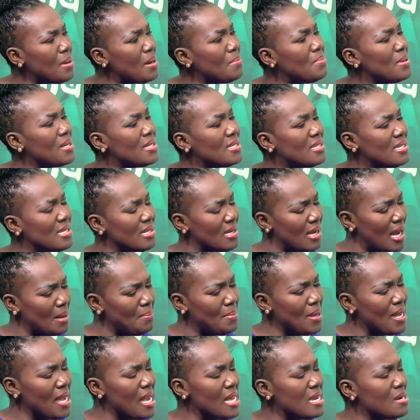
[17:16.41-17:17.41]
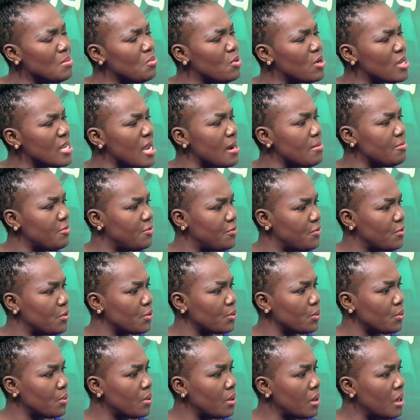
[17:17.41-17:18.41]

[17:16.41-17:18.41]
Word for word: baby, abe any monyam phone.